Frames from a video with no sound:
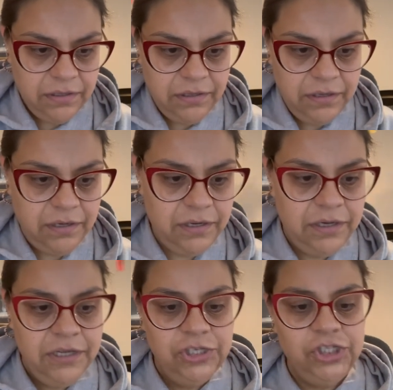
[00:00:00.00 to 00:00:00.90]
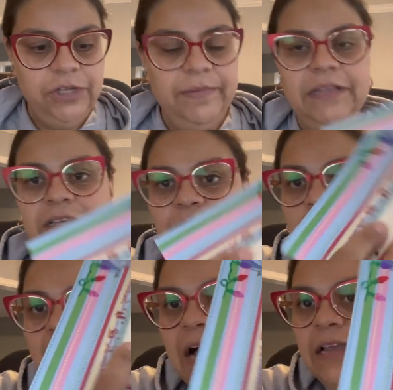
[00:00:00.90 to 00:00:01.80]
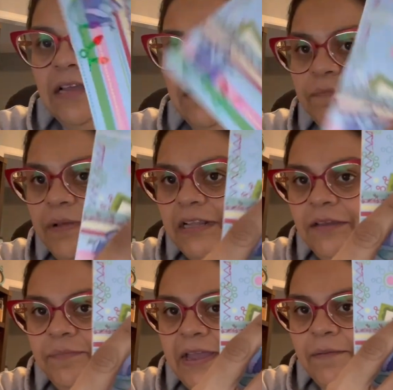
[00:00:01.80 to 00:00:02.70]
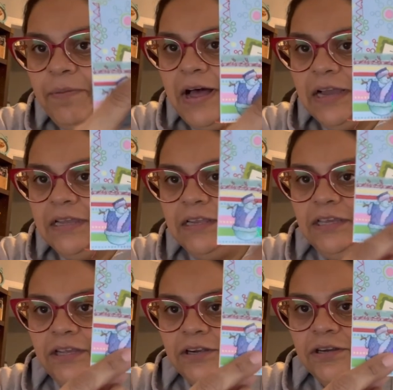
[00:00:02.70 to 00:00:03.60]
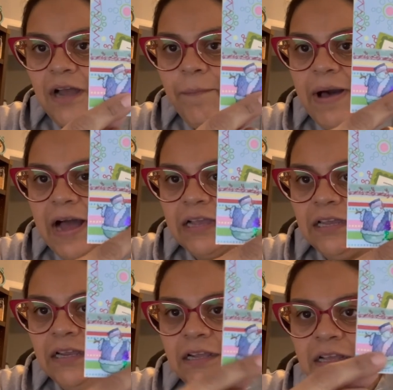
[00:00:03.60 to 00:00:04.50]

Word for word: Oh, she made this pocket, belly band pocket here, a pocket.